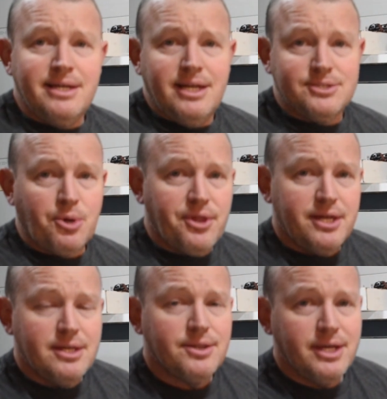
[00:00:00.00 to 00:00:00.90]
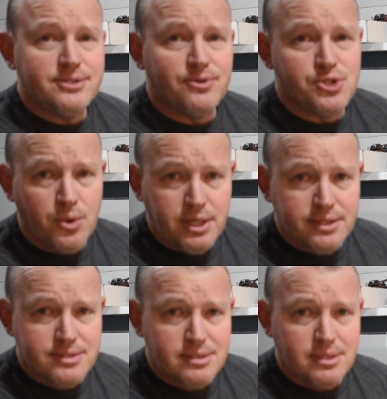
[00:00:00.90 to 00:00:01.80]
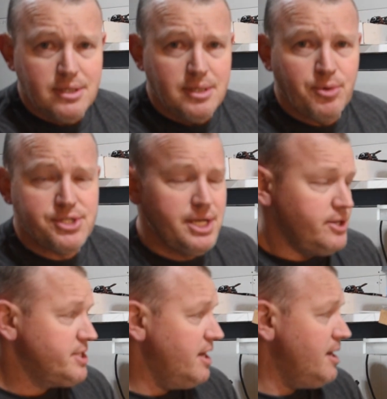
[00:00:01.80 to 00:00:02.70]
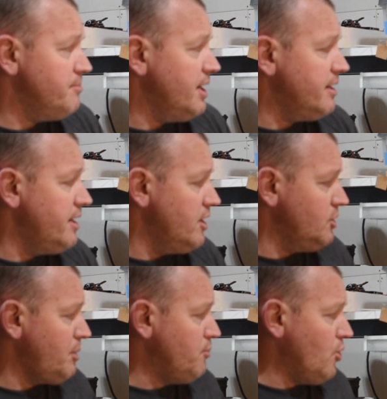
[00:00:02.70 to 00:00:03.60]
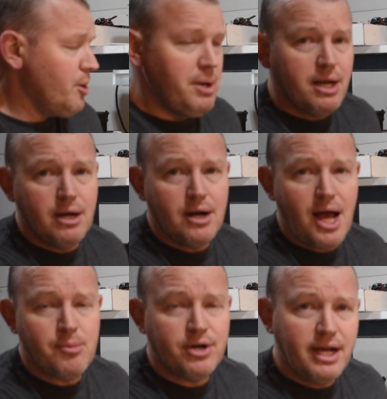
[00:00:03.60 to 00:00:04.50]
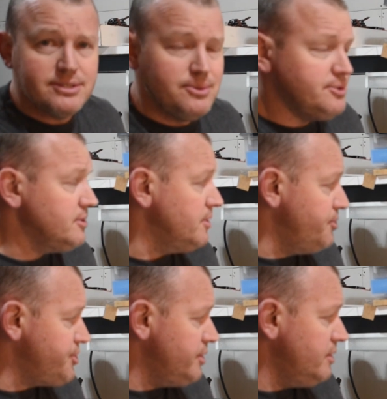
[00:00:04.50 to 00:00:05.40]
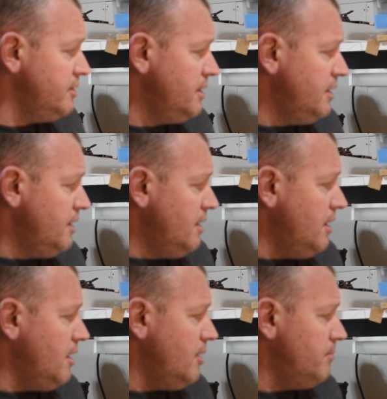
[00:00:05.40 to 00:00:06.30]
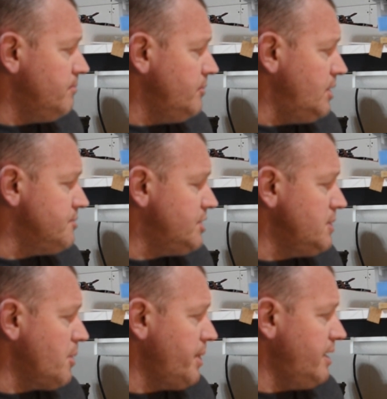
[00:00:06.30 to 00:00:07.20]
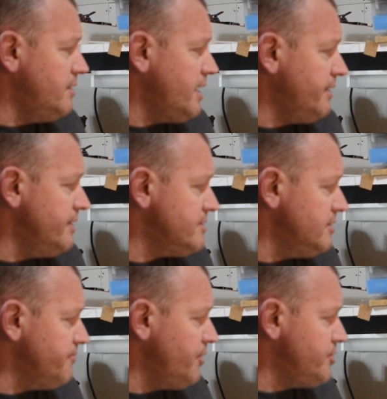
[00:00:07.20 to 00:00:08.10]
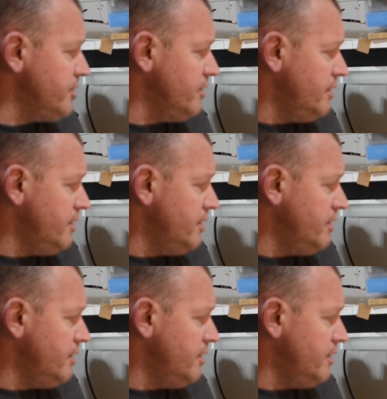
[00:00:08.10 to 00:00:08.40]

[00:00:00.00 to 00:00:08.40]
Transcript: So I want to say thanks for joining us. Appreciate your time, kind of hearing a little bit more about our hybrid axle solution. See where we take this in the future.